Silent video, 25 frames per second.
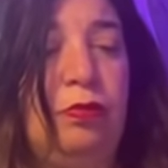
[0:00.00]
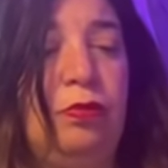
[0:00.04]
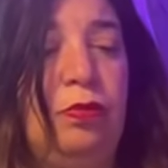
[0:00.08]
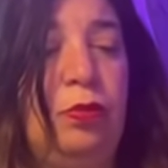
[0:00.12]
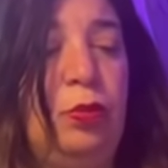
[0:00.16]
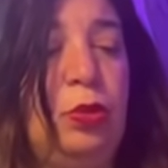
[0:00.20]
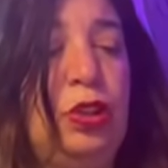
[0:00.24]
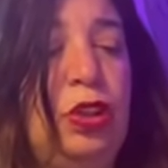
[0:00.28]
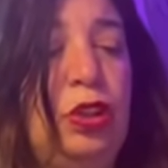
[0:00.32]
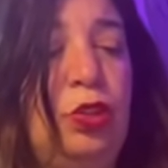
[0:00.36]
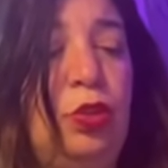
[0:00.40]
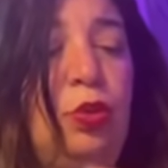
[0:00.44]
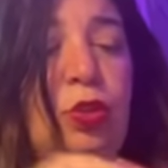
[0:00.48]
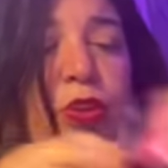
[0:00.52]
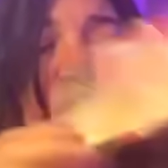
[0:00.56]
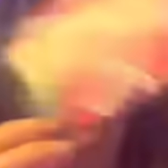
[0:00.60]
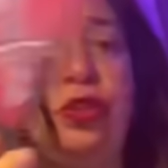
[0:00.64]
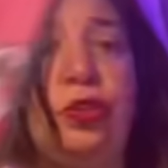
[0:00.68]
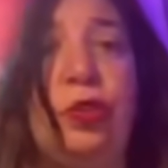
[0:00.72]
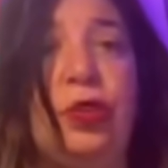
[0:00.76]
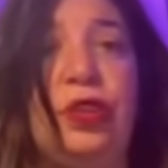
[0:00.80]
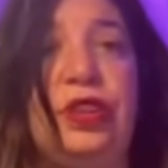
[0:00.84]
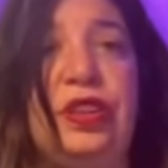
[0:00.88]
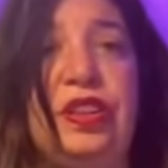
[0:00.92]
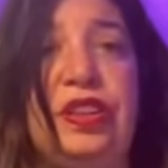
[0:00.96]
with the Two of
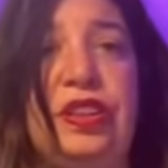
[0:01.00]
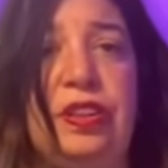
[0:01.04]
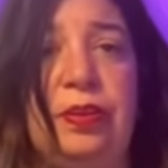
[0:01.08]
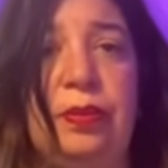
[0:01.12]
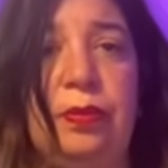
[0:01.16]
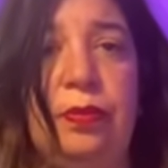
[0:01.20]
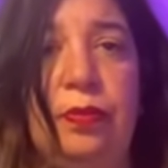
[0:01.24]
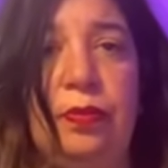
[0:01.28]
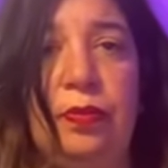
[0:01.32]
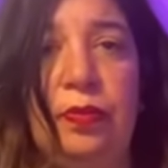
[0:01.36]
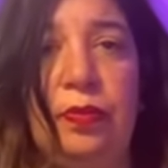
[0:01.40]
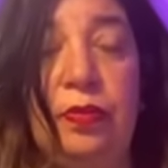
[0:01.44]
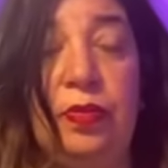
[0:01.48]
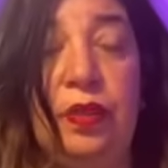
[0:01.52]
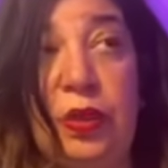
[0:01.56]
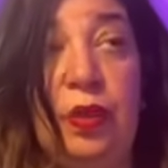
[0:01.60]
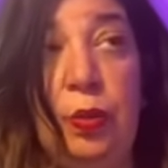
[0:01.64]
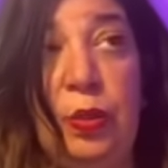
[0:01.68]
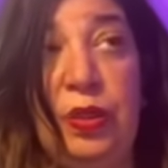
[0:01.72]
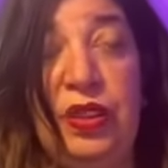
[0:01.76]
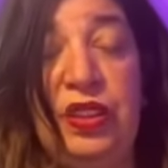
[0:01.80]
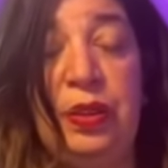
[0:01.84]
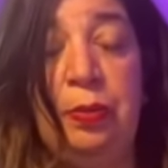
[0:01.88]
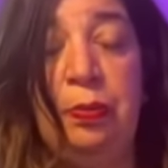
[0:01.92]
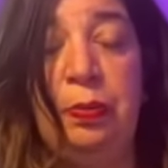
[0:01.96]
Swords, the
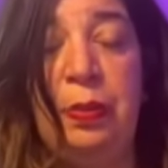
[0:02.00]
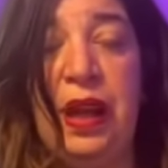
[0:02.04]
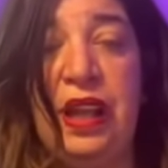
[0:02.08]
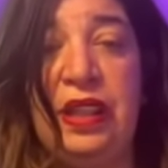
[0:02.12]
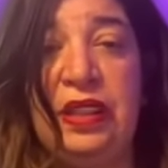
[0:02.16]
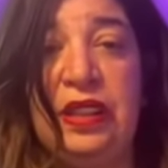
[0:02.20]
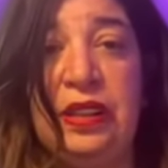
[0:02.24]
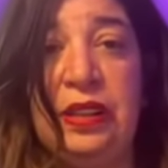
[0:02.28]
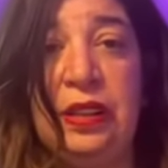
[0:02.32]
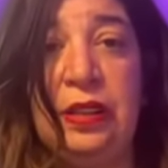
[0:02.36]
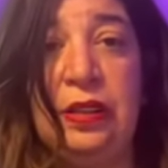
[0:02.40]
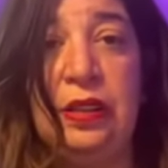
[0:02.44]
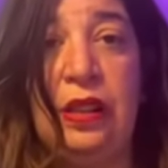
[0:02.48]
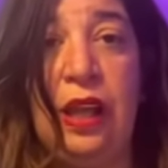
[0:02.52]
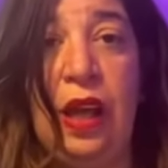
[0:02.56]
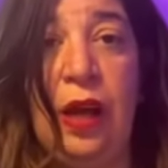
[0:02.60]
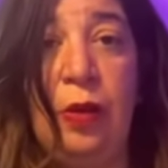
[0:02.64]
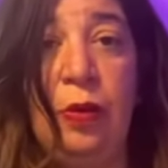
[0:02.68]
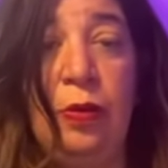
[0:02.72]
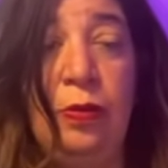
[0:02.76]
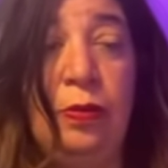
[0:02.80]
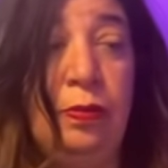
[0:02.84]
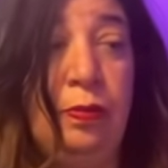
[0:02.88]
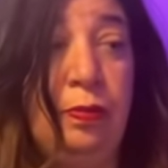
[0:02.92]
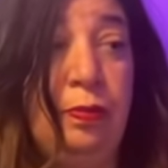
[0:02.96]
recent past till
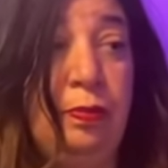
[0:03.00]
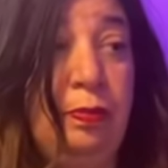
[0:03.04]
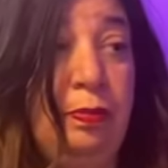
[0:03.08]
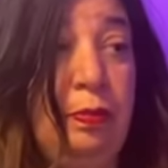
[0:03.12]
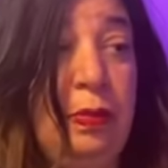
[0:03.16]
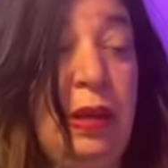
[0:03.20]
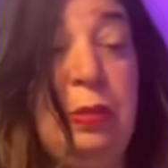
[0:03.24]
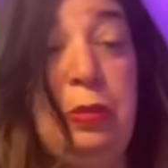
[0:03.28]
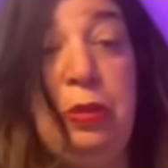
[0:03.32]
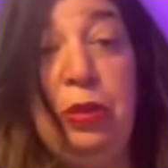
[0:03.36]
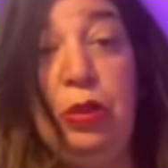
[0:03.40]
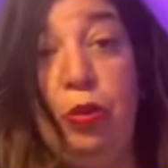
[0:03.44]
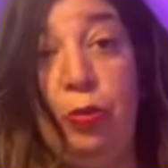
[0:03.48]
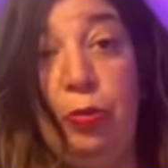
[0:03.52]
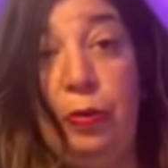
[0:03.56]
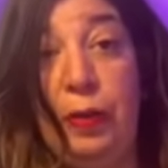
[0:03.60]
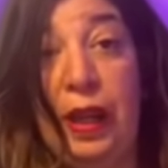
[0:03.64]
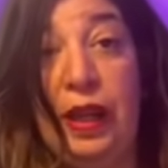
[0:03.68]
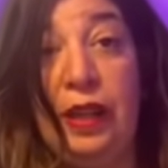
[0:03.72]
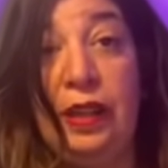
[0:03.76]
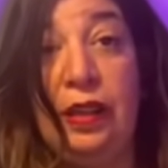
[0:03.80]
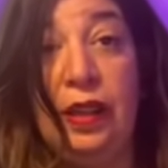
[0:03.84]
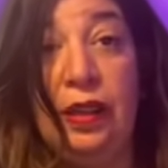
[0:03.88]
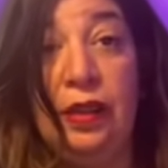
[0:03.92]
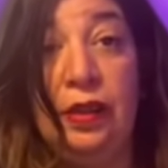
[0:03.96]
now, maybe you
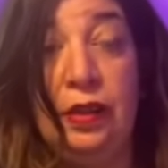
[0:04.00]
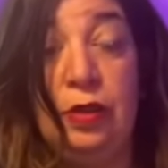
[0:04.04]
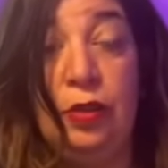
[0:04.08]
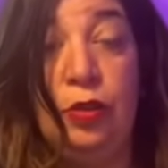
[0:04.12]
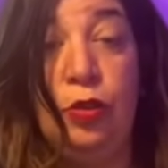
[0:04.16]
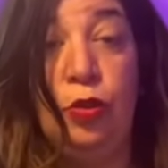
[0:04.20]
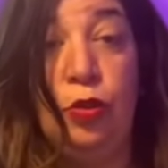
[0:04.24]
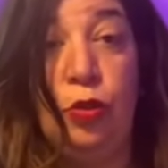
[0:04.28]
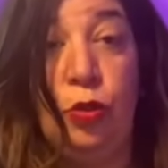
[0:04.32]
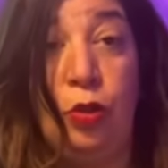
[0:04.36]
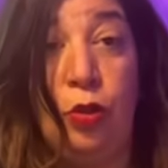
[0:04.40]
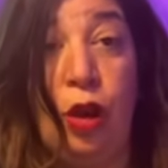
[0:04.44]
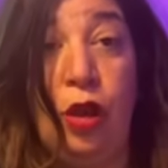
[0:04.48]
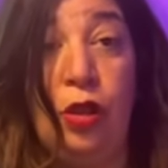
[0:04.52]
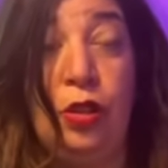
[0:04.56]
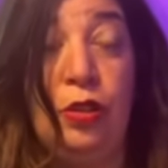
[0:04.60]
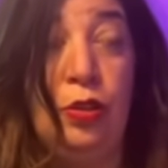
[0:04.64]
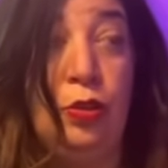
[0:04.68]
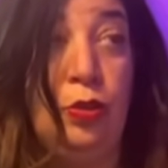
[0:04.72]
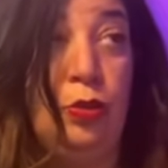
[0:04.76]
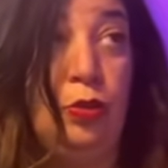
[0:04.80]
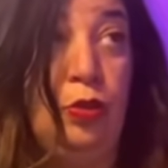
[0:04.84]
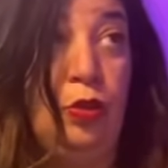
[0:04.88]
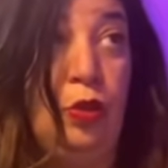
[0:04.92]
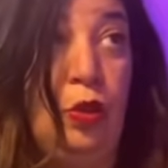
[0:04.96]
made, you
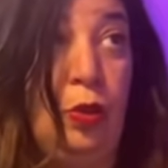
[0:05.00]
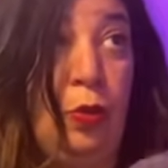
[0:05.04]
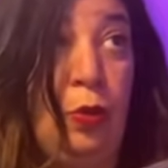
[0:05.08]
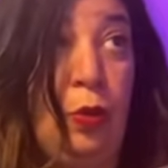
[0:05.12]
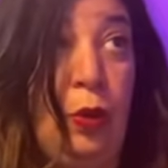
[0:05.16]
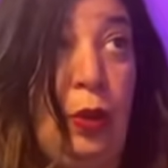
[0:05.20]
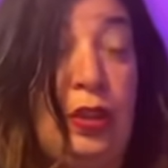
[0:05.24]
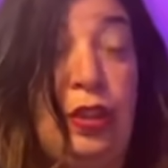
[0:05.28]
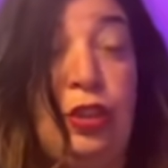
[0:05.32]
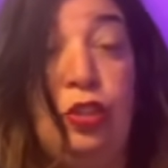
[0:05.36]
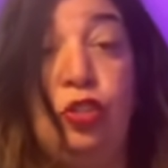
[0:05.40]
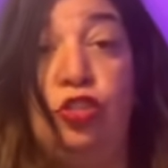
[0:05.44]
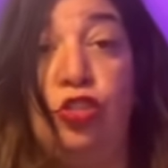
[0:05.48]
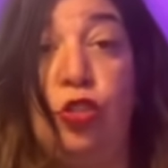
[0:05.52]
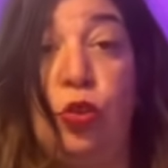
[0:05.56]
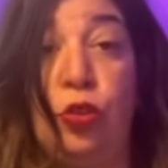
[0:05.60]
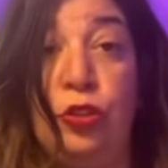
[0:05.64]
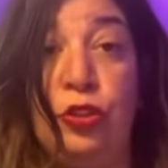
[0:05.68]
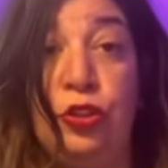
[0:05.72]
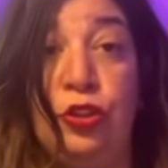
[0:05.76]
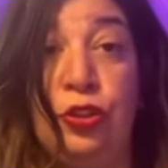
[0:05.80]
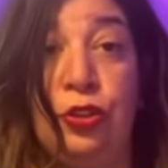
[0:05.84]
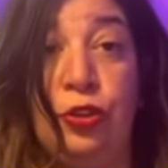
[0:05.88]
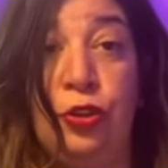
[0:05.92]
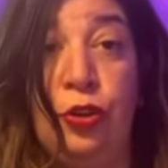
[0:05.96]
you you already
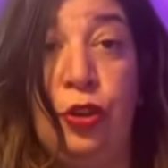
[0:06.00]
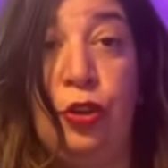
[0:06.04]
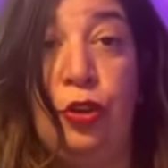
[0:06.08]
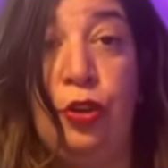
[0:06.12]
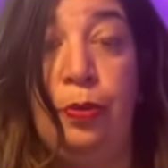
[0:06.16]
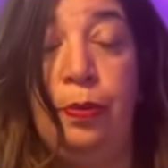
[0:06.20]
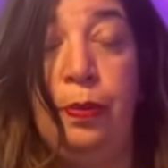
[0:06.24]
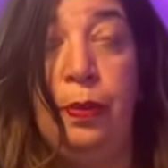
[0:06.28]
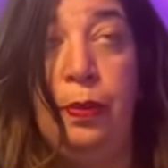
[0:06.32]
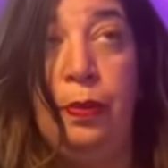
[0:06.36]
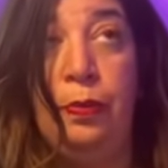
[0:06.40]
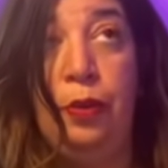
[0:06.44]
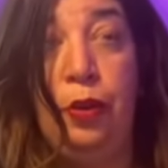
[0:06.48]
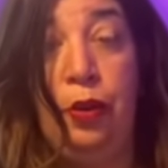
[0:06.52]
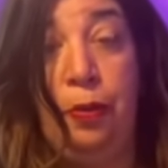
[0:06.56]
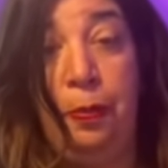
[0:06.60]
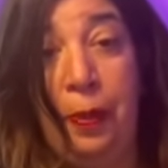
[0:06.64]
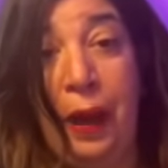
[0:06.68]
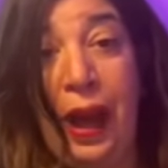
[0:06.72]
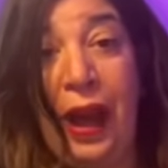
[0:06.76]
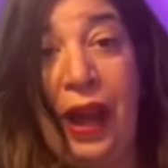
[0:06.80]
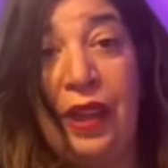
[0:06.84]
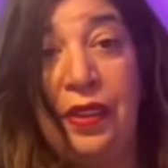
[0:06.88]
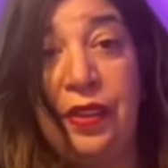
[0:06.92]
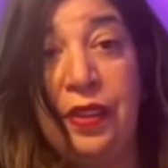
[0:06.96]
chose your, your
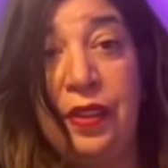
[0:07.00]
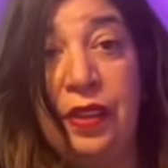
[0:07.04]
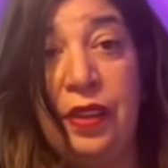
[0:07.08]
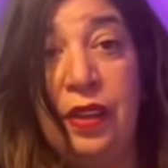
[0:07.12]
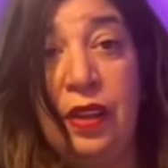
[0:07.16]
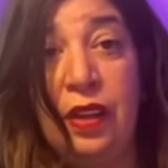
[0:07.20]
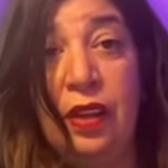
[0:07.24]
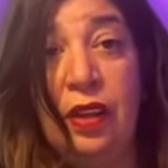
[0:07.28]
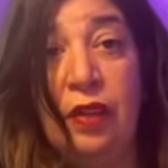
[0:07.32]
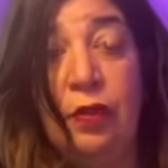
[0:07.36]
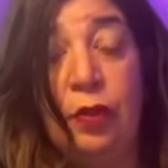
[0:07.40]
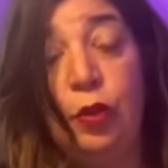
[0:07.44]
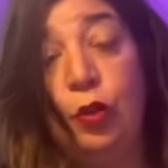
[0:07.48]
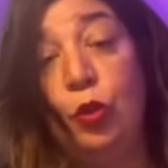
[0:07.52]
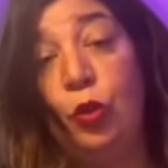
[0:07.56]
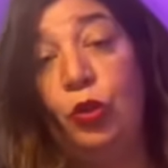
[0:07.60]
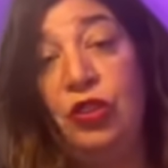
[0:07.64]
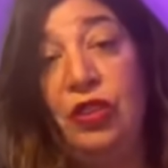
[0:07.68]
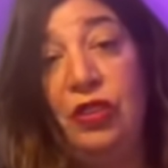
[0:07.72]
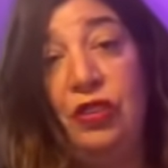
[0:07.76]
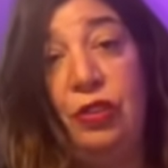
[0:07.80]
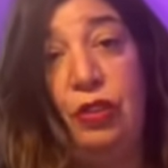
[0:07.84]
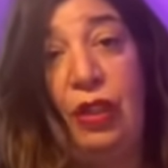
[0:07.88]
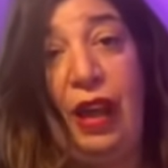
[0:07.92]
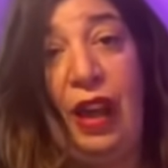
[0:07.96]
path. For
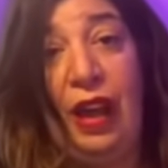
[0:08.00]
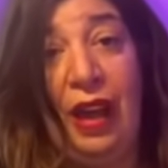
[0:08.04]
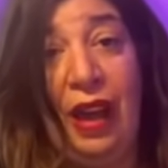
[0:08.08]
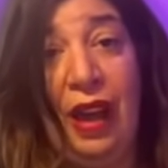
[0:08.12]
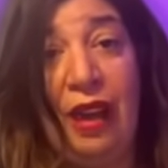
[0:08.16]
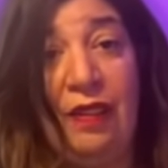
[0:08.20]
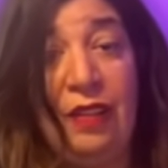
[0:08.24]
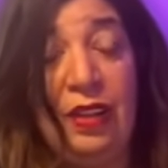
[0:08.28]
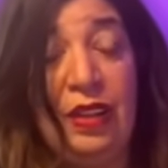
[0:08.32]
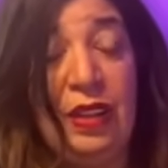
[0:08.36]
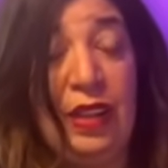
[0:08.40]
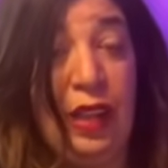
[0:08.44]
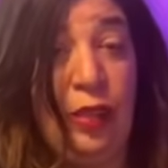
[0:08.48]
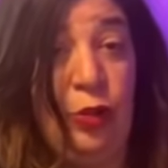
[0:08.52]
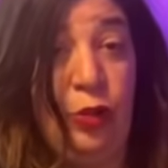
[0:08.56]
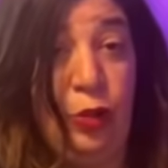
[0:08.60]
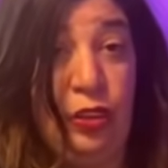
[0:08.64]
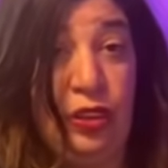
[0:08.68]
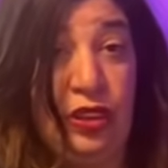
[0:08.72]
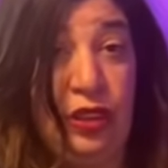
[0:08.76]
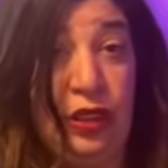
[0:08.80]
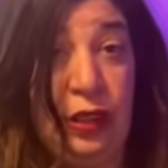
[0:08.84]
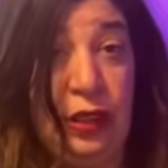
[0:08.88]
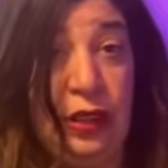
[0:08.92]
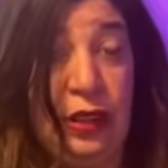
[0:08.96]
those of you that haven't and you're
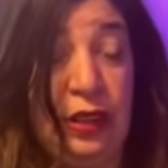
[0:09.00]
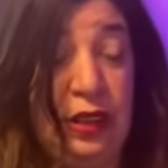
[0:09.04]
still in